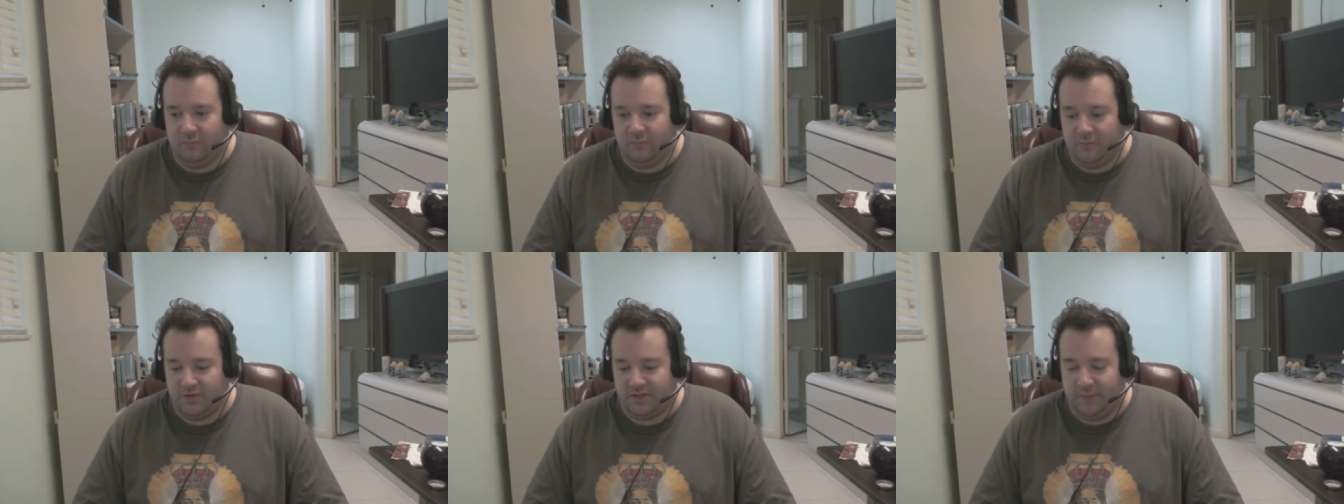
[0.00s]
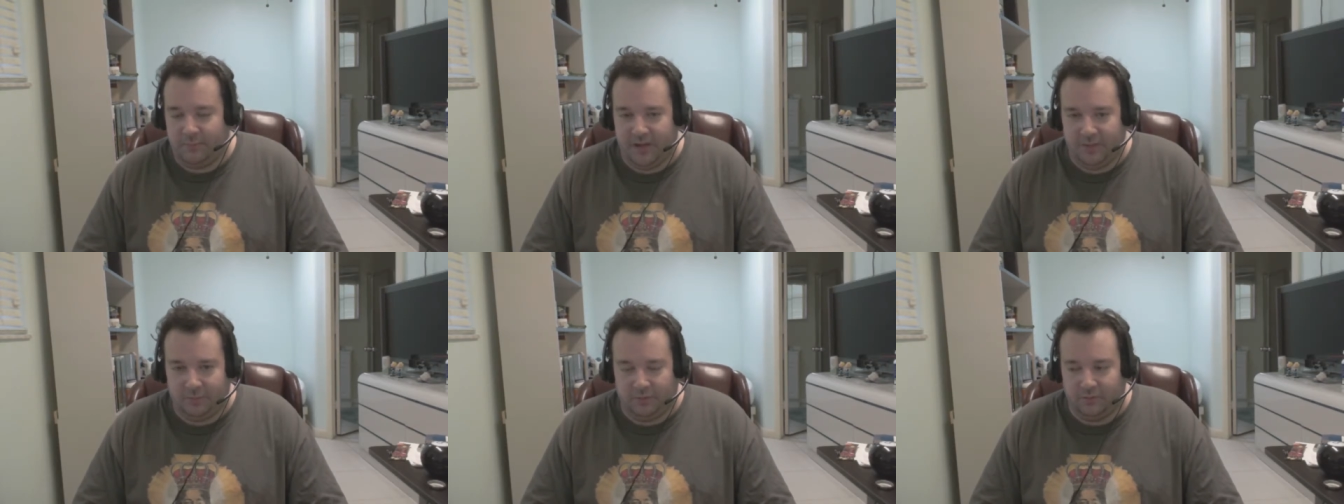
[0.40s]
some
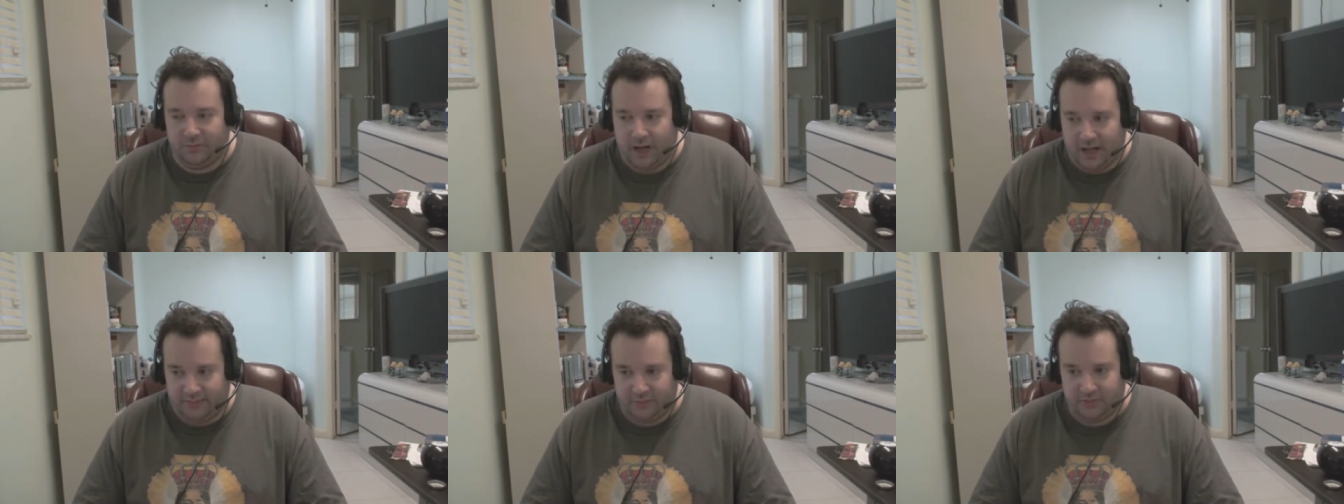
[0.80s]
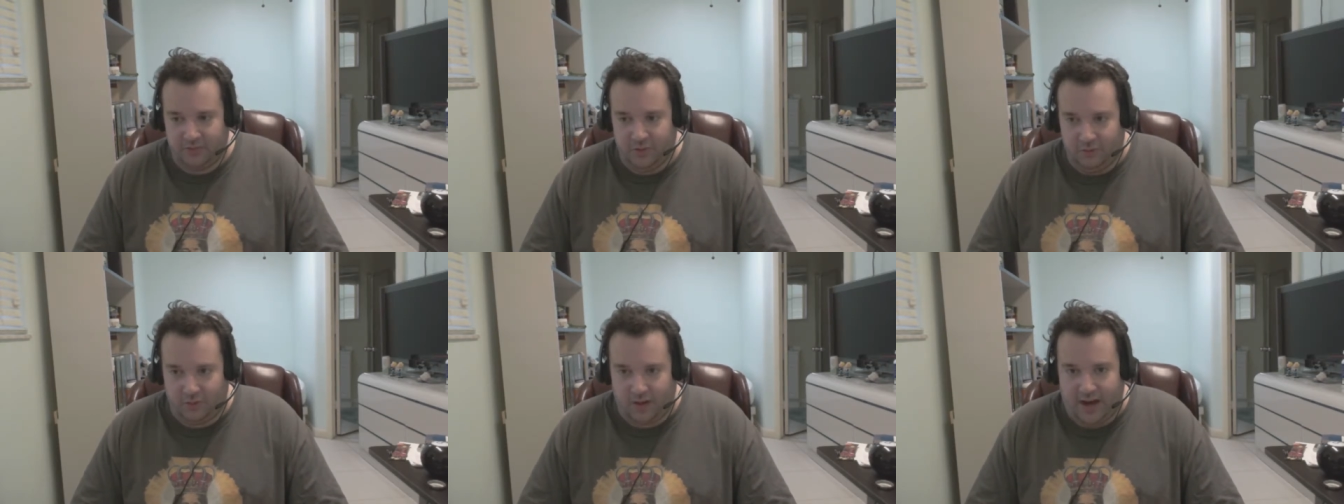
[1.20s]
people involved with
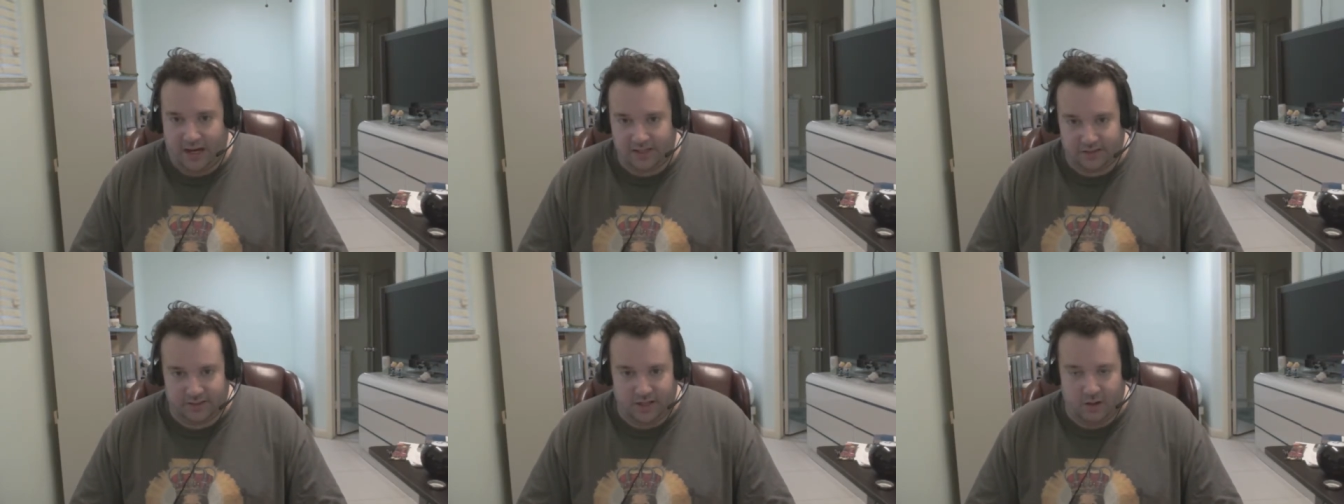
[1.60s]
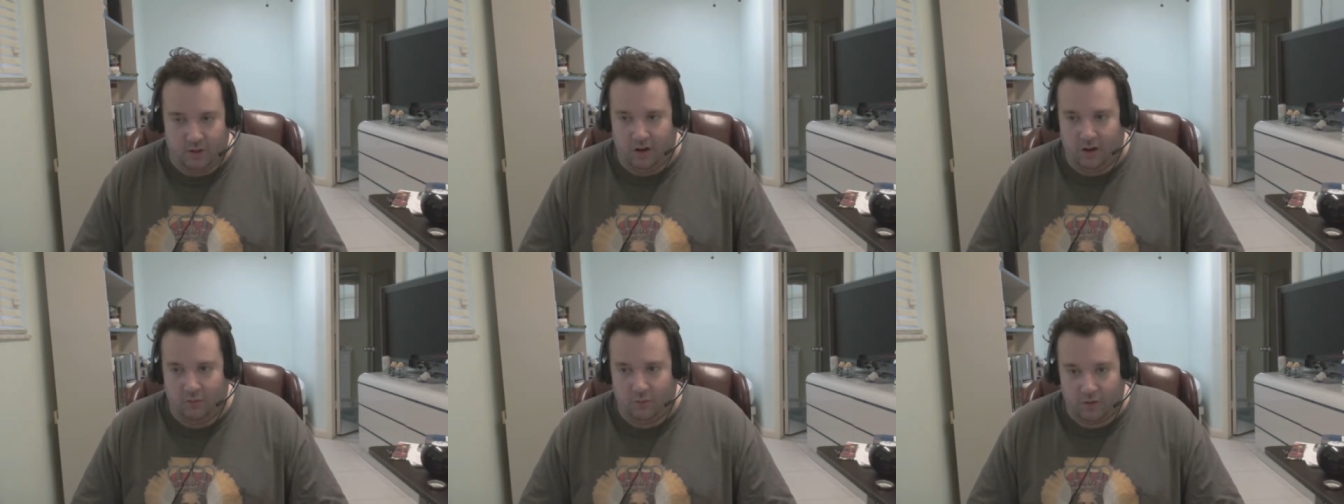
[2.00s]
Denuvo actually
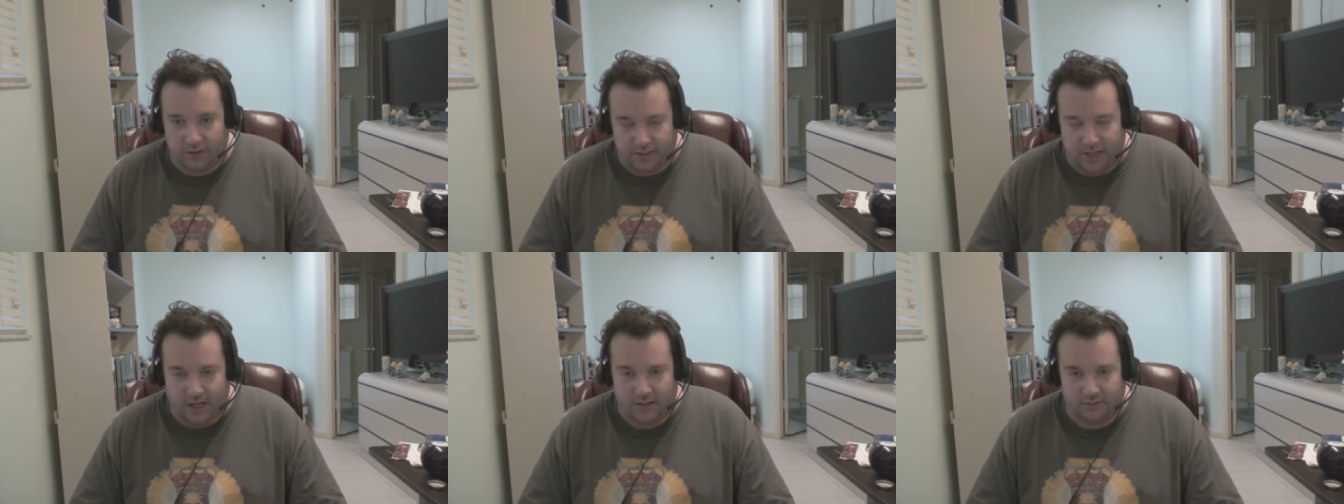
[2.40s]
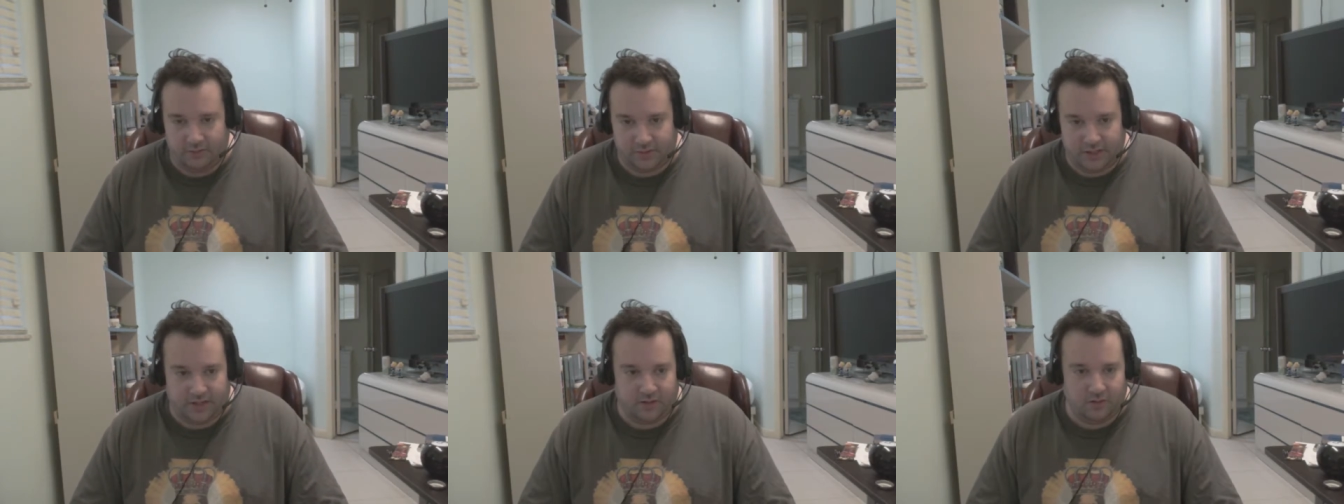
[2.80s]
worked on
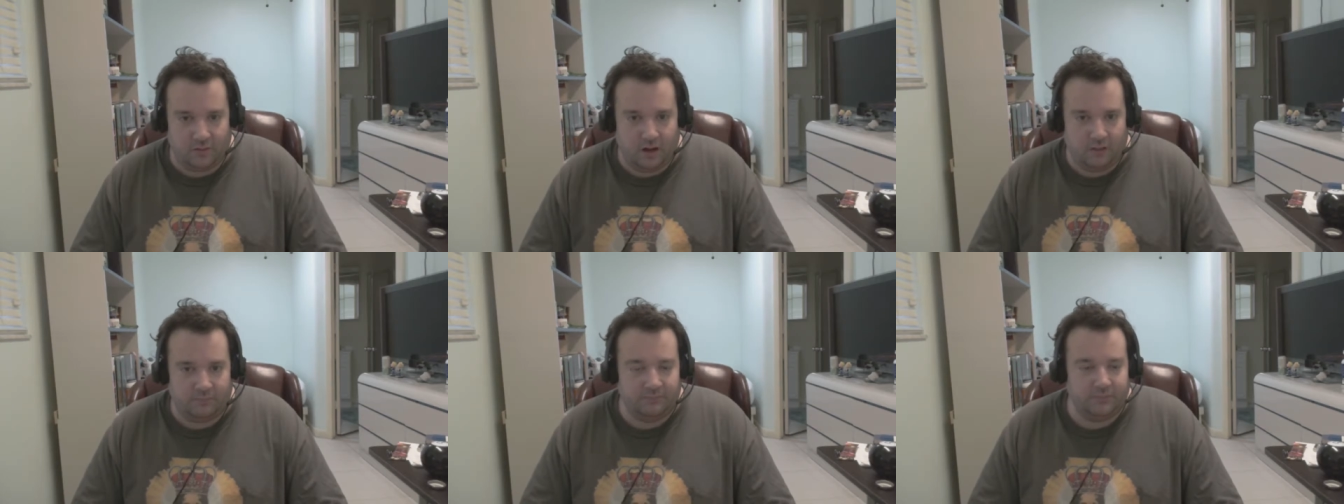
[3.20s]
Securom.